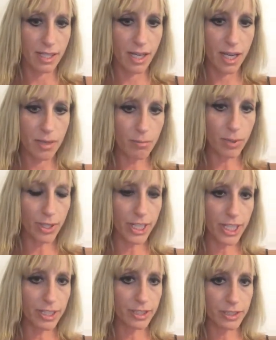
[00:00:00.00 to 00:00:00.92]
Hi,
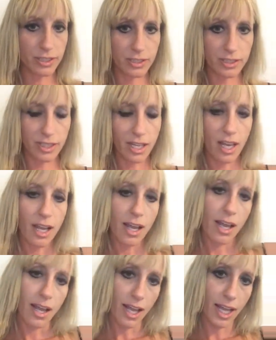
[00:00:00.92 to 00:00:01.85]
Britt.
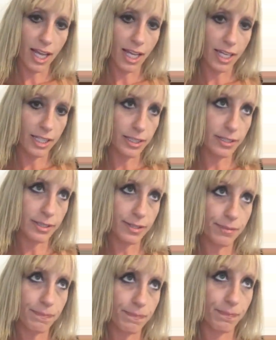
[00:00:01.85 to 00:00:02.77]
And
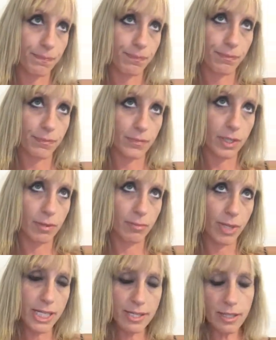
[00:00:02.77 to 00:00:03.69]

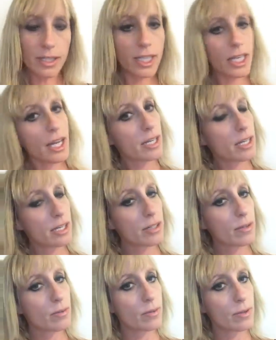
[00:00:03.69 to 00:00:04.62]
basically,
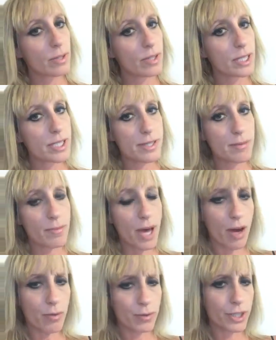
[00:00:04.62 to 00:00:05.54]
it's
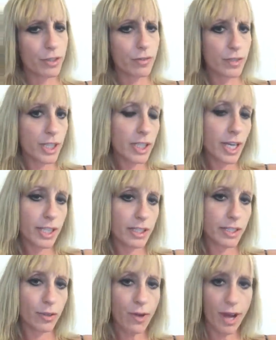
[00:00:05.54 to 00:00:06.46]
about when you feel like
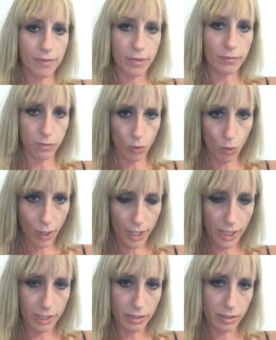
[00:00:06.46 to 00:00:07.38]
you have a
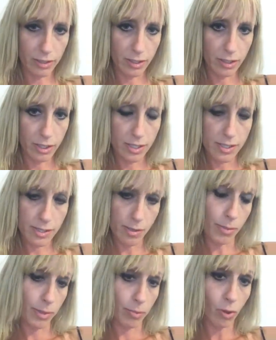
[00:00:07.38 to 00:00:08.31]
void. Some
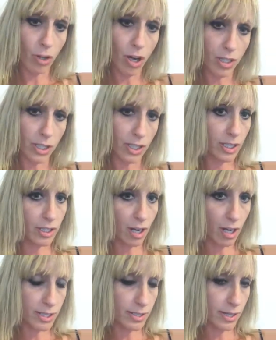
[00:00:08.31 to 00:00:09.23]
people call it a
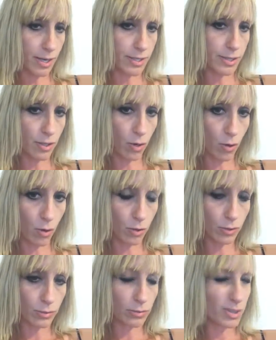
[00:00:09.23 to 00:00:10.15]
God-sized hole,
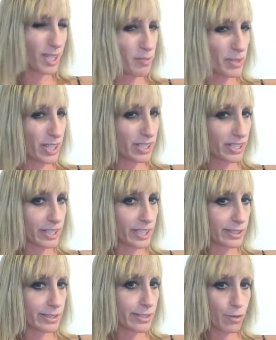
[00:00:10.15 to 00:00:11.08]
but I'm not going to get
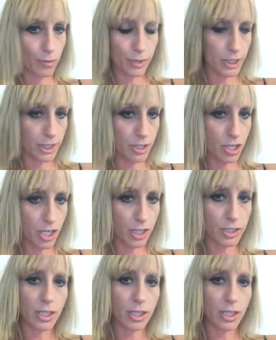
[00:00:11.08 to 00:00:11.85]
into religion.